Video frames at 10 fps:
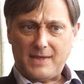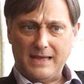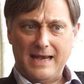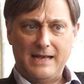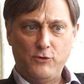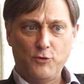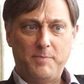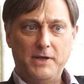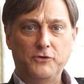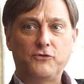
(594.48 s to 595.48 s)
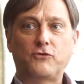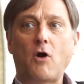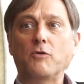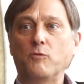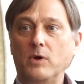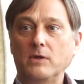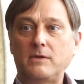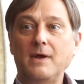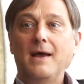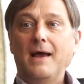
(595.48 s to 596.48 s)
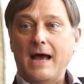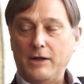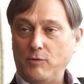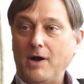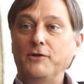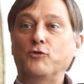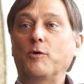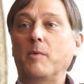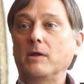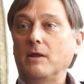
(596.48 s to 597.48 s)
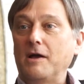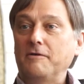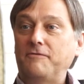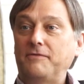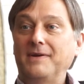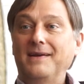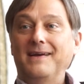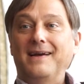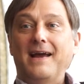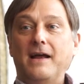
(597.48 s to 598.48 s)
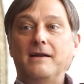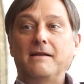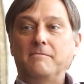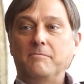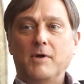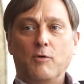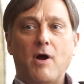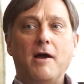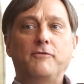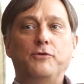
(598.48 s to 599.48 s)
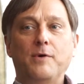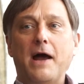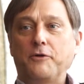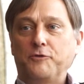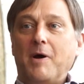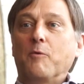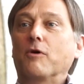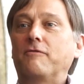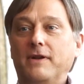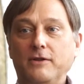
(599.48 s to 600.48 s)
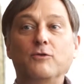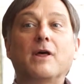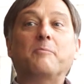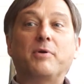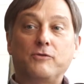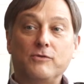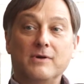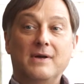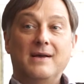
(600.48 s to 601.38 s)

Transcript: And Europeans start with how do I enjoy my life and arrive to how does my work fit into that picture.